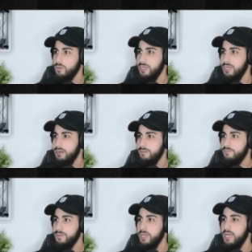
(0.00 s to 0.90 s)
here,
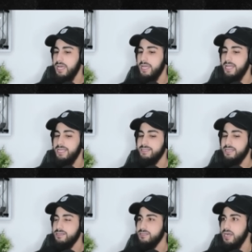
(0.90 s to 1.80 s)
and He sent
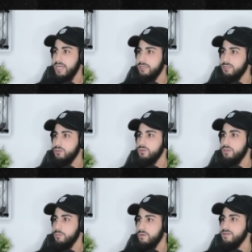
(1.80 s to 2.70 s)
us guidance through the
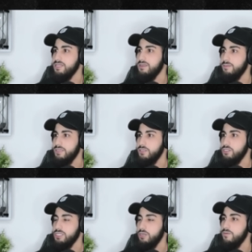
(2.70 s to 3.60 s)
prophets and the messengers,
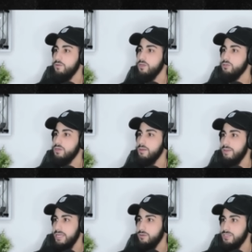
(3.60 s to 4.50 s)
and we focus on Him,
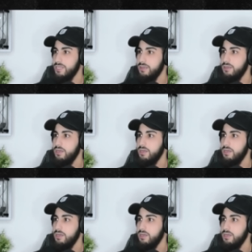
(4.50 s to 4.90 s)
like you said.